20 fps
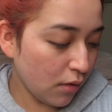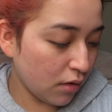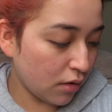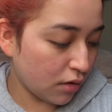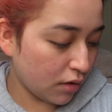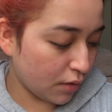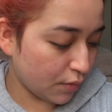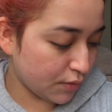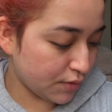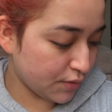
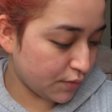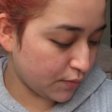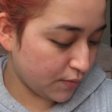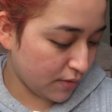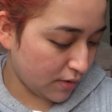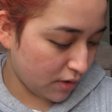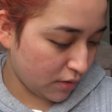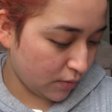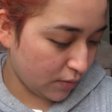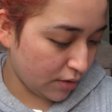That one's
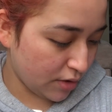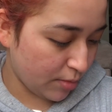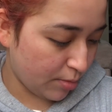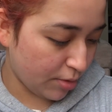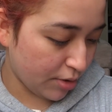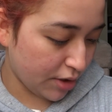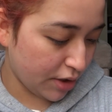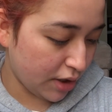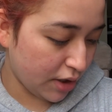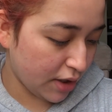really, really
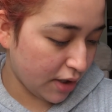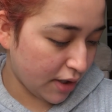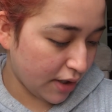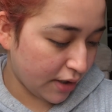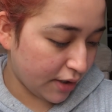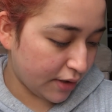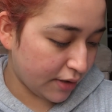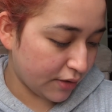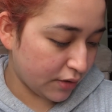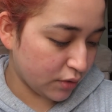pretty.
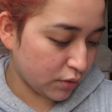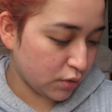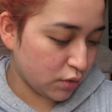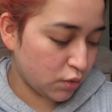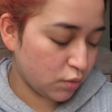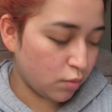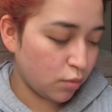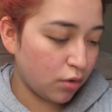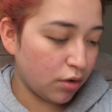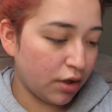And
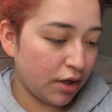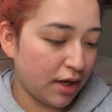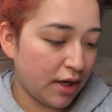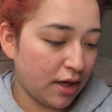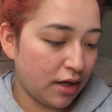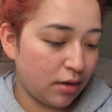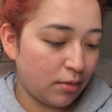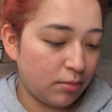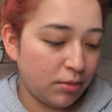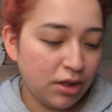Sworn
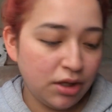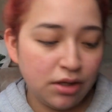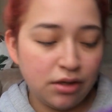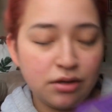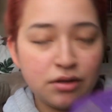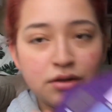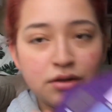Enemy.